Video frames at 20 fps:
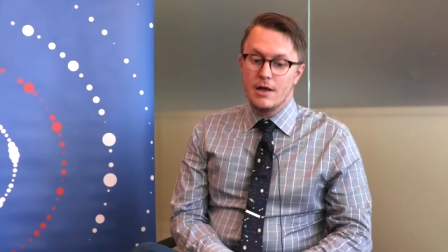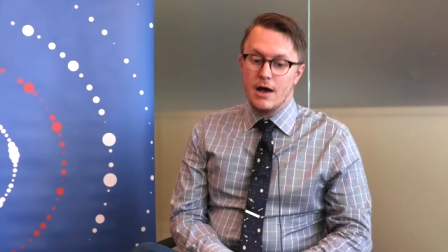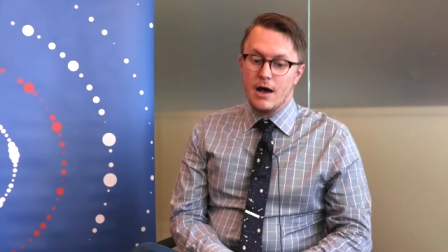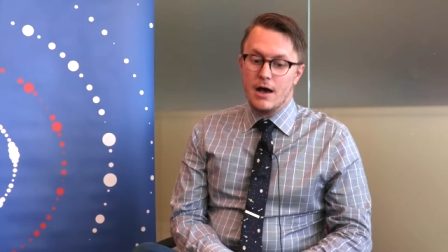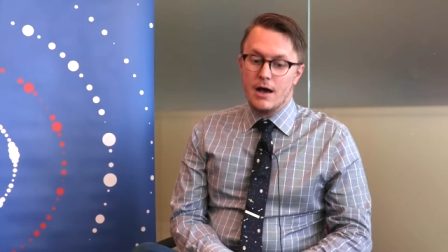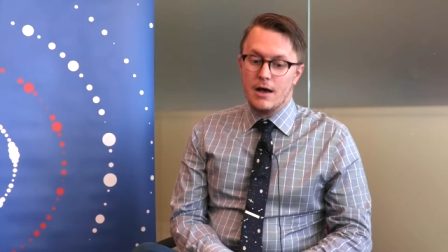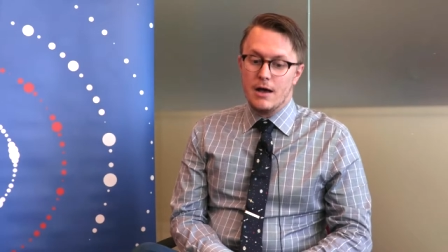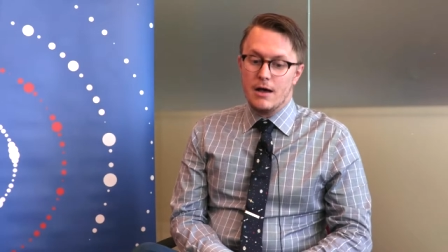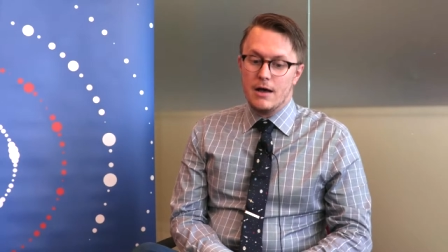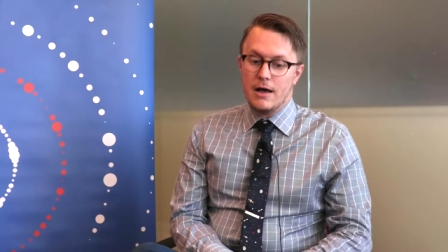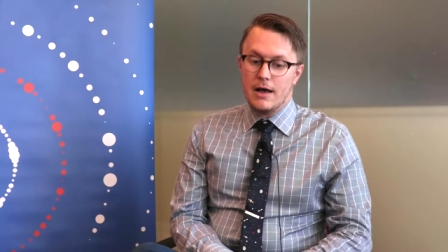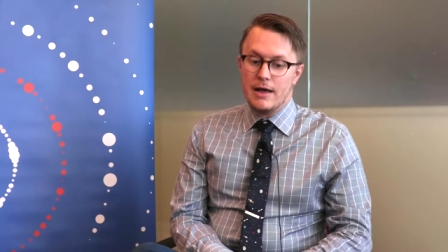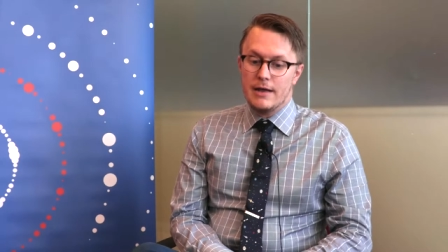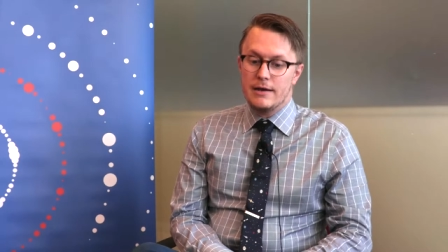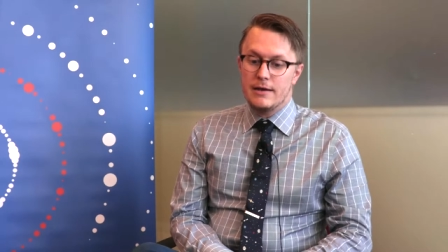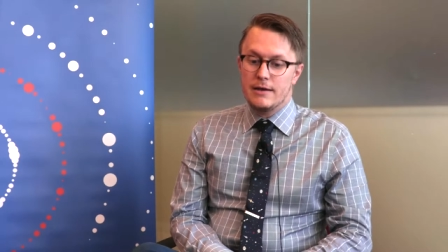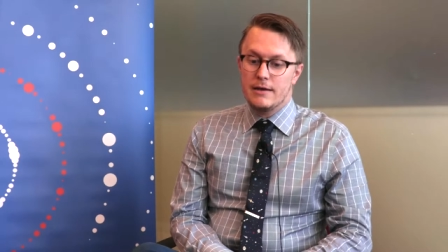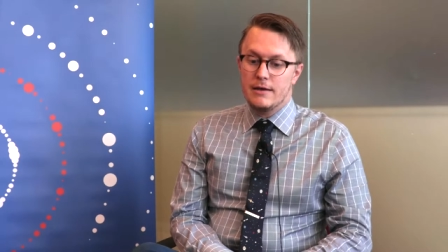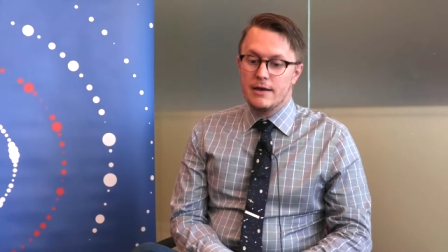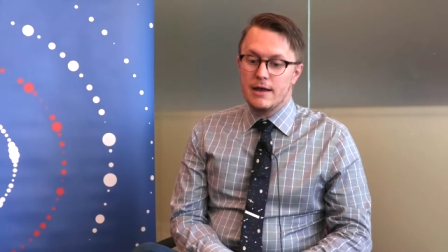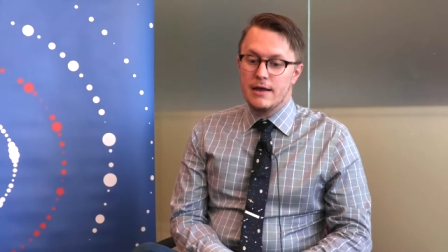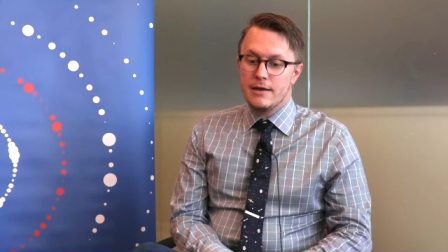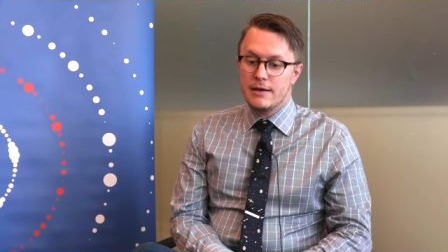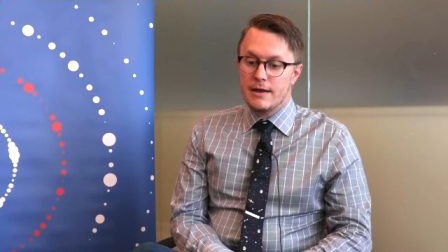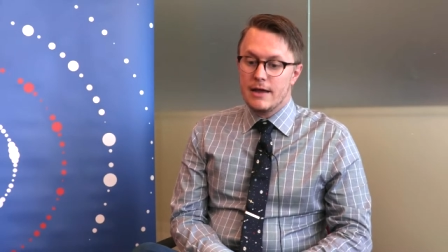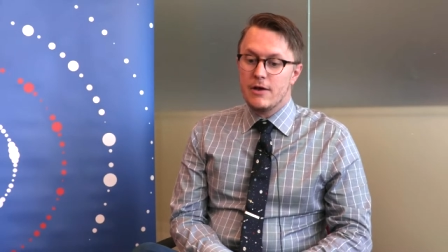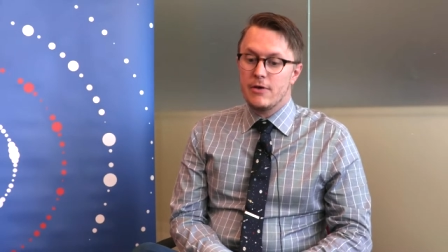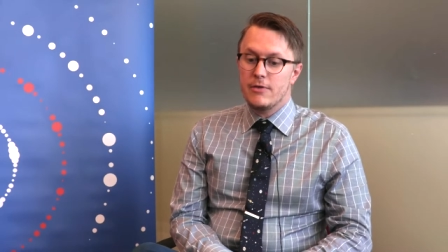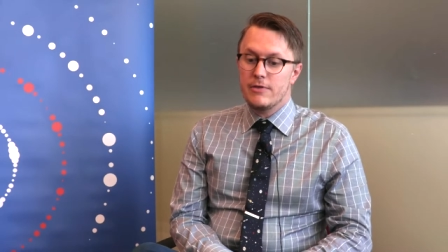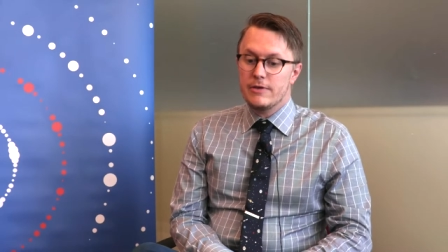Uh, and, and
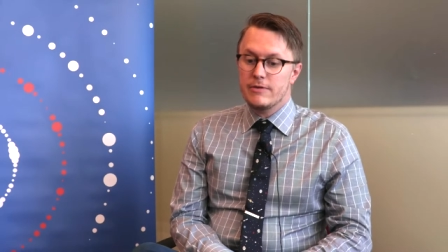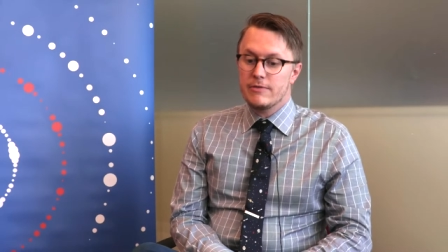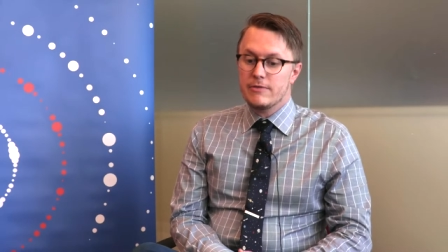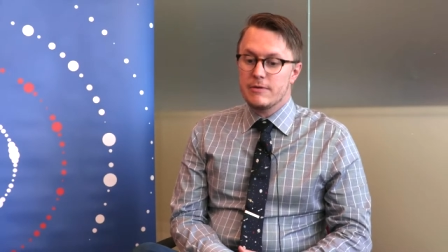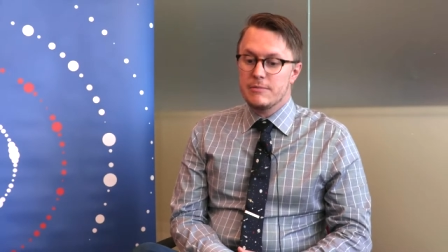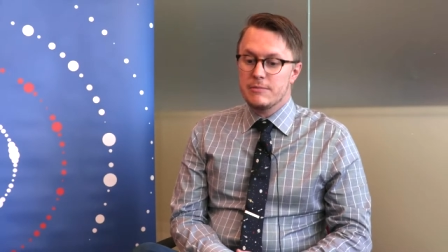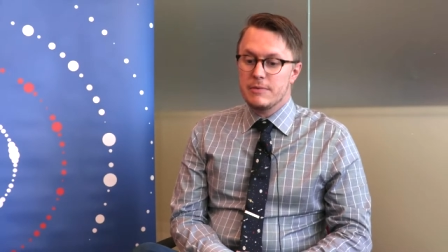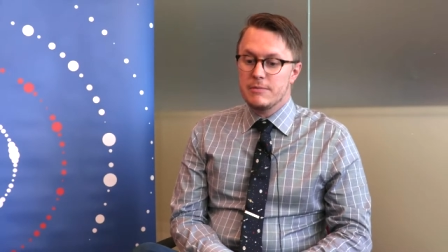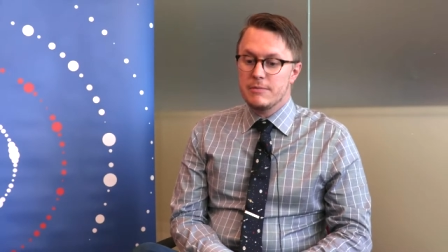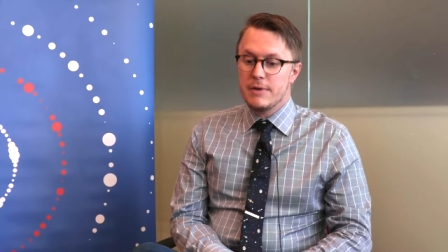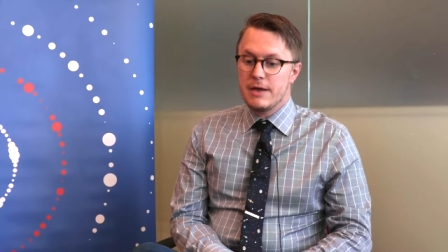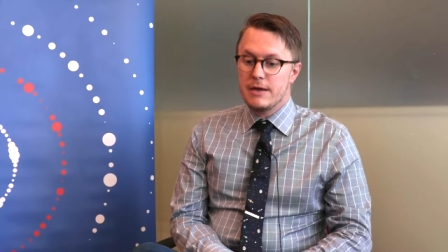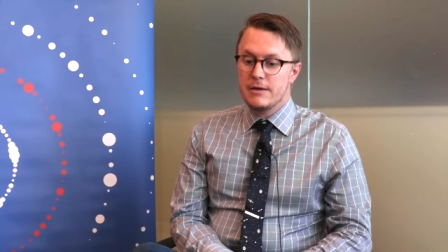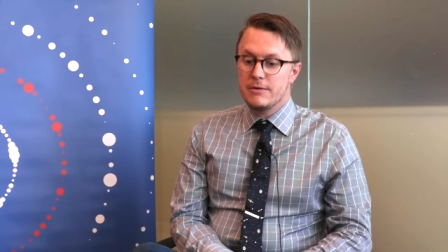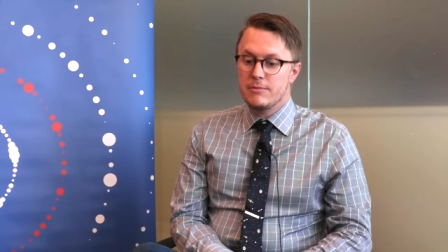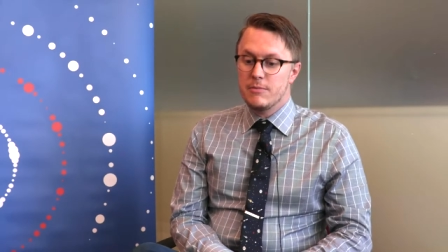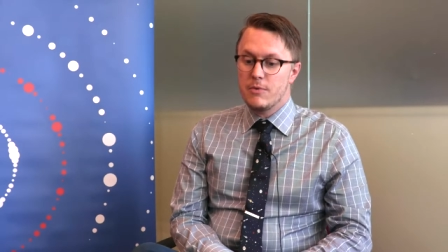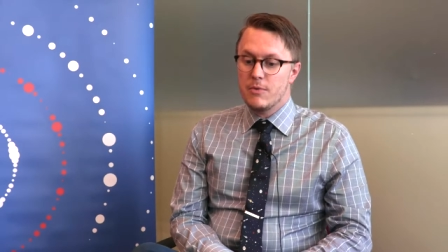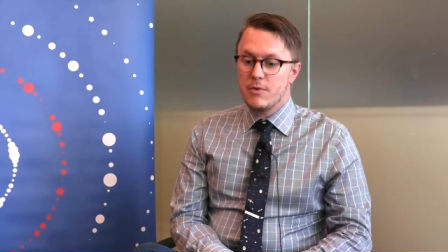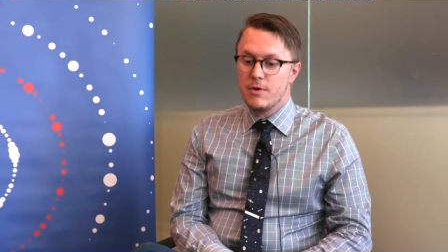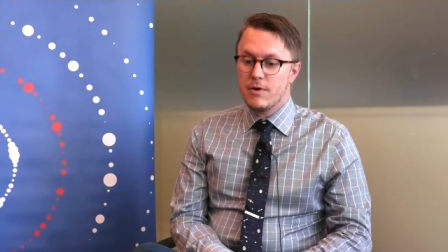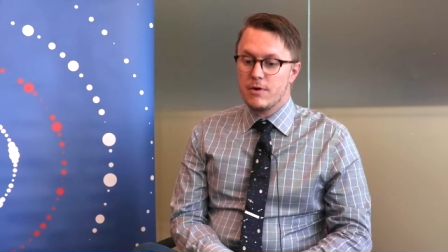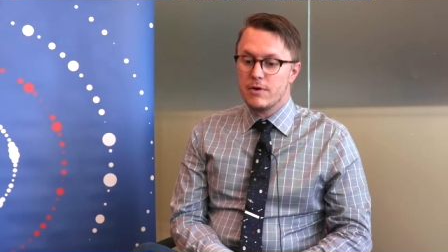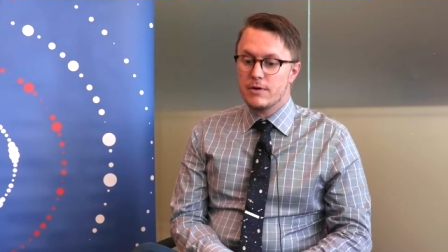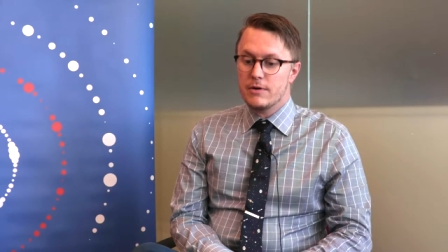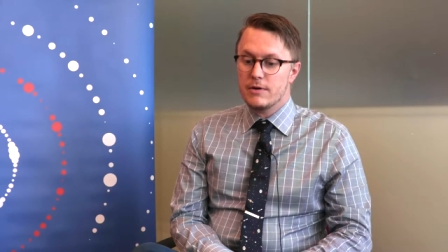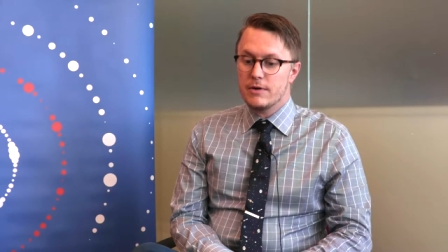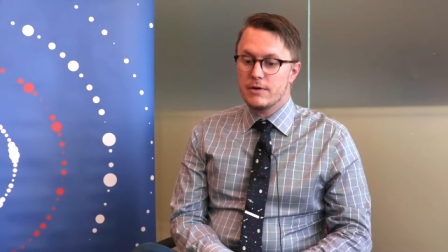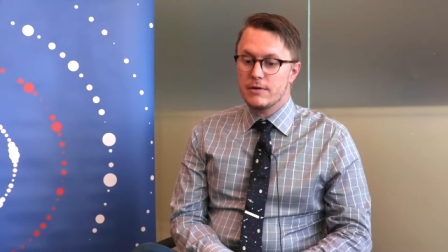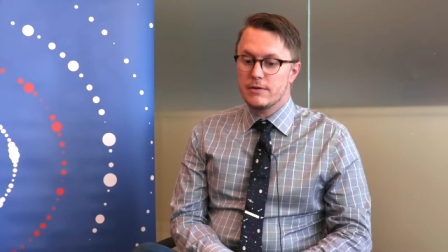now these can be made
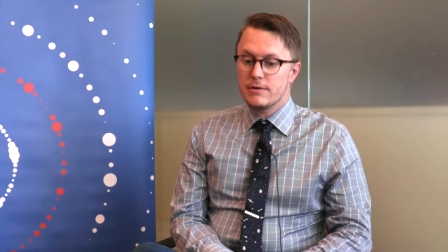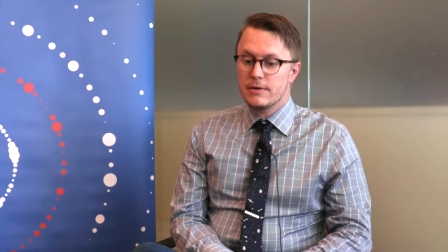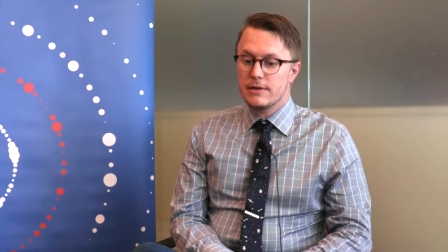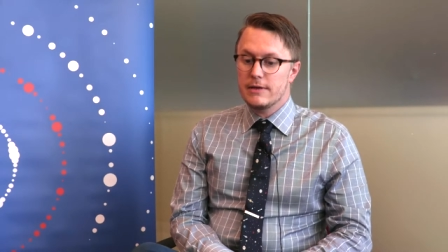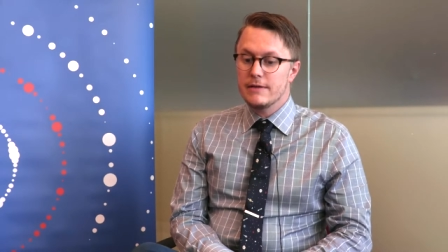more